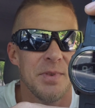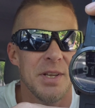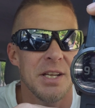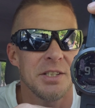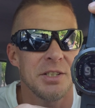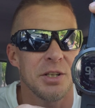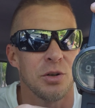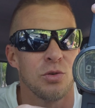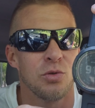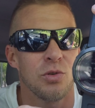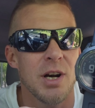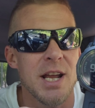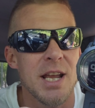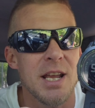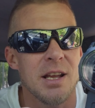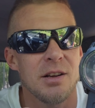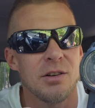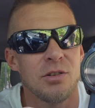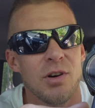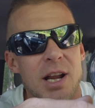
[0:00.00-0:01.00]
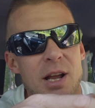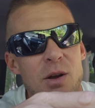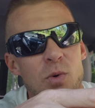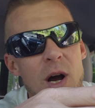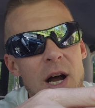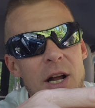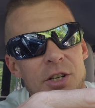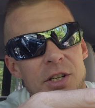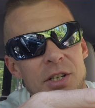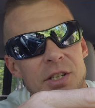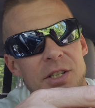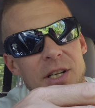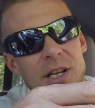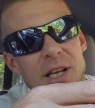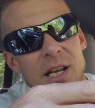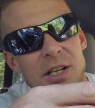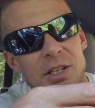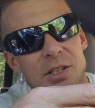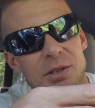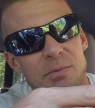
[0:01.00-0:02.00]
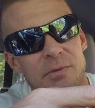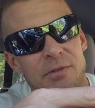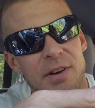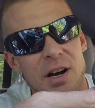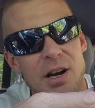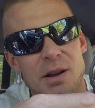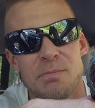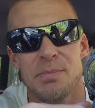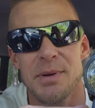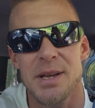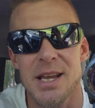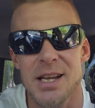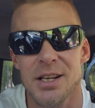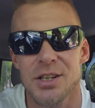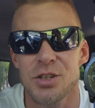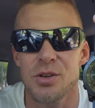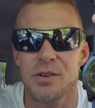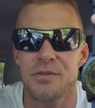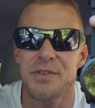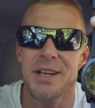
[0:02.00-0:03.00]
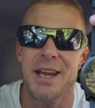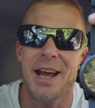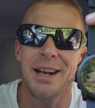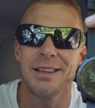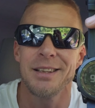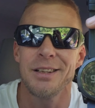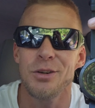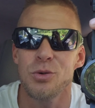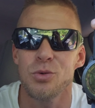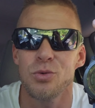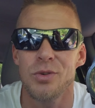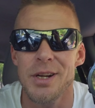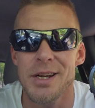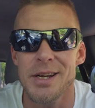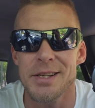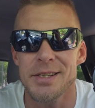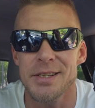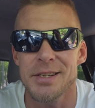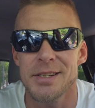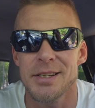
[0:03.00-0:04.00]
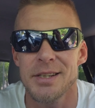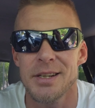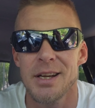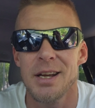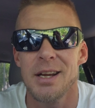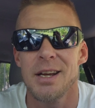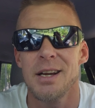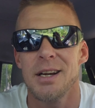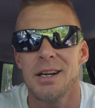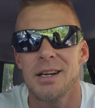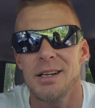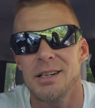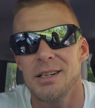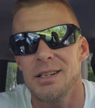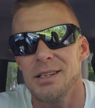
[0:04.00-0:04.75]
It's a great watch. It's very big, so if you got a little wrist, I